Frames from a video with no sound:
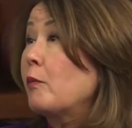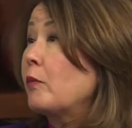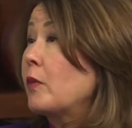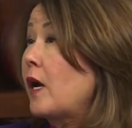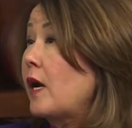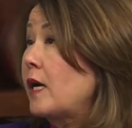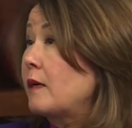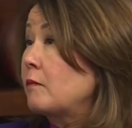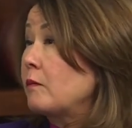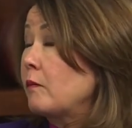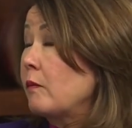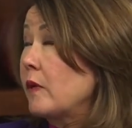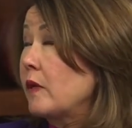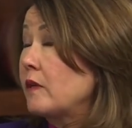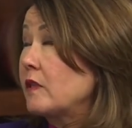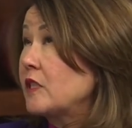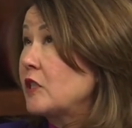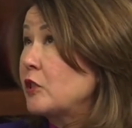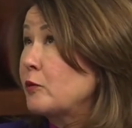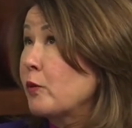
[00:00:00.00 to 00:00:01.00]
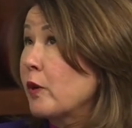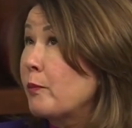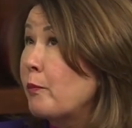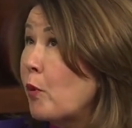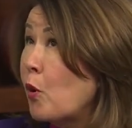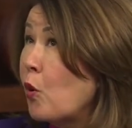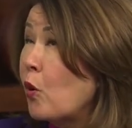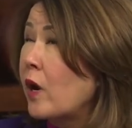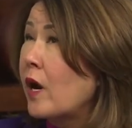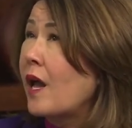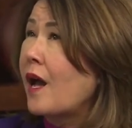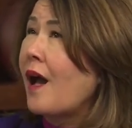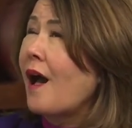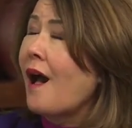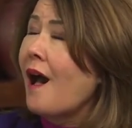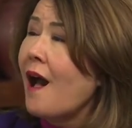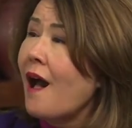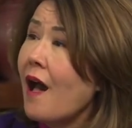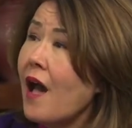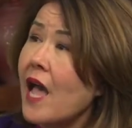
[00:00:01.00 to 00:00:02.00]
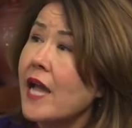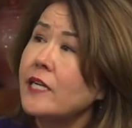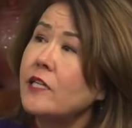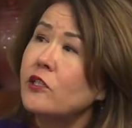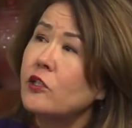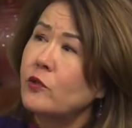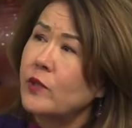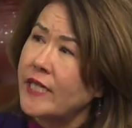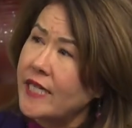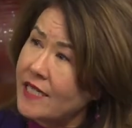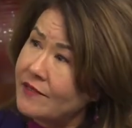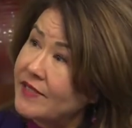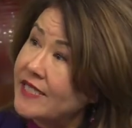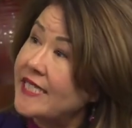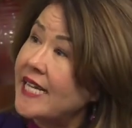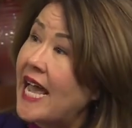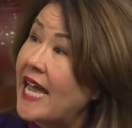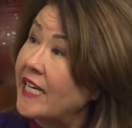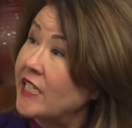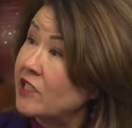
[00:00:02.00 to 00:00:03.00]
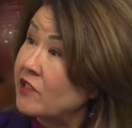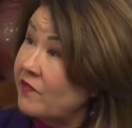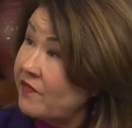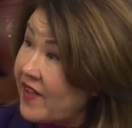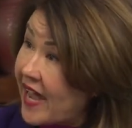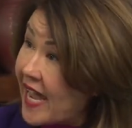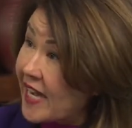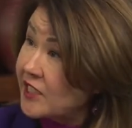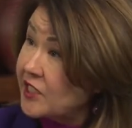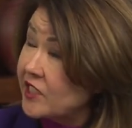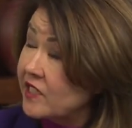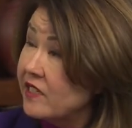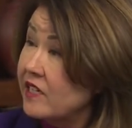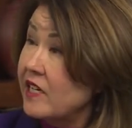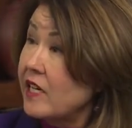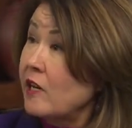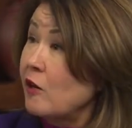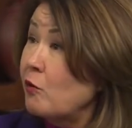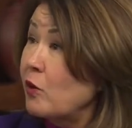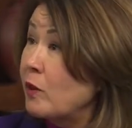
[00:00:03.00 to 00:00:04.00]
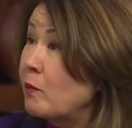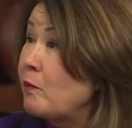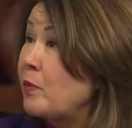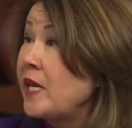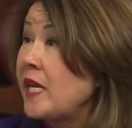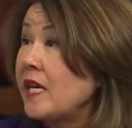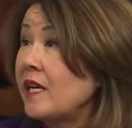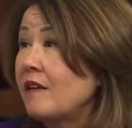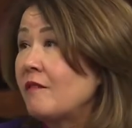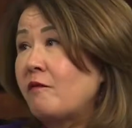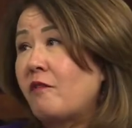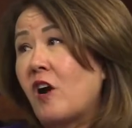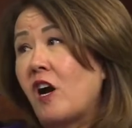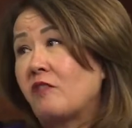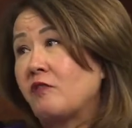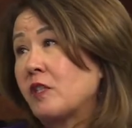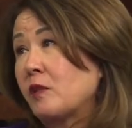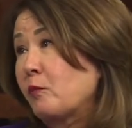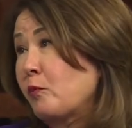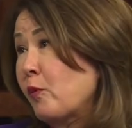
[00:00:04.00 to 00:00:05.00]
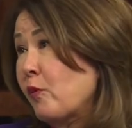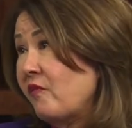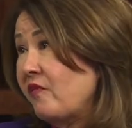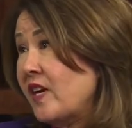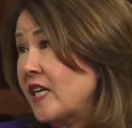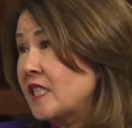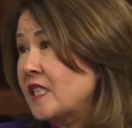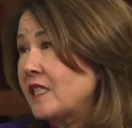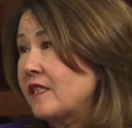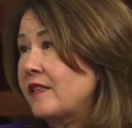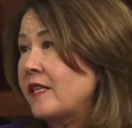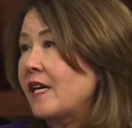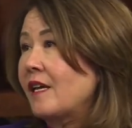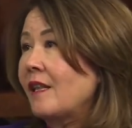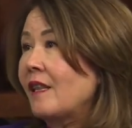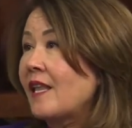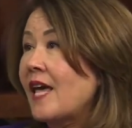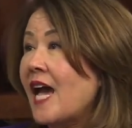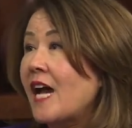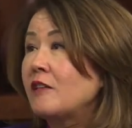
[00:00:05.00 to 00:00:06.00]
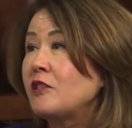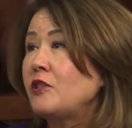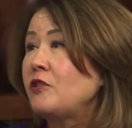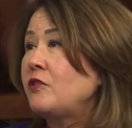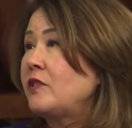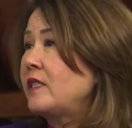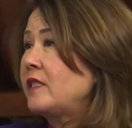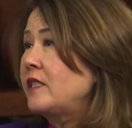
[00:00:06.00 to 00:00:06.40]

um, report a high degree of satisfaction with being involved in a profession that allows you to